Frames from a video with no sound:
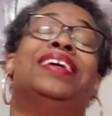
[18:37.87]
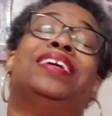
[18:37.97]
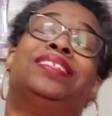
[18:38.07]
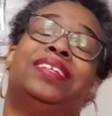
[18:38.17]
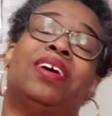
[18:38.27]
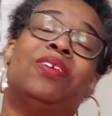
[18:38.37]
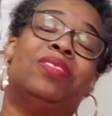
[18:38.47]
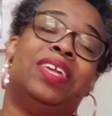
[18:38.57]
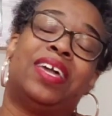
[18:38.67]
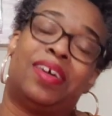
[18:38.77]
yes, it
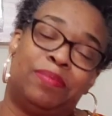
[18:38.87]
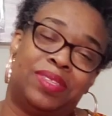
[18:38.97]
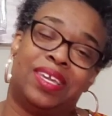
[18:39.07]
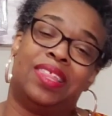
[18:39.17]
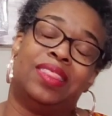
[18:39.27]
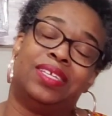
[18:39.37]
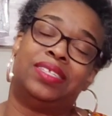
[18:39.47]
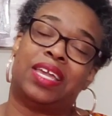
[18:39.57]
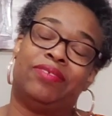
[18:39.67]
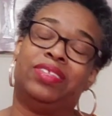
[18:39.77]
only comes in the
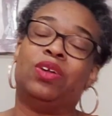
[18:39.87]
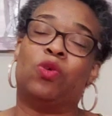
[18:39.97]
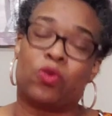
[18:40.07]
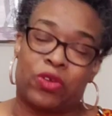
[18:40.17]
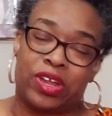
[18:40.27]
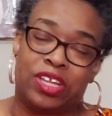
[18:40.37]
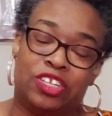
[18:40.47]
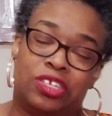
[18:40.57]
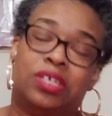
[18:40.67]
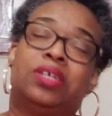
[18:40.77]
safety
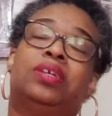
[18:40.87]
orange.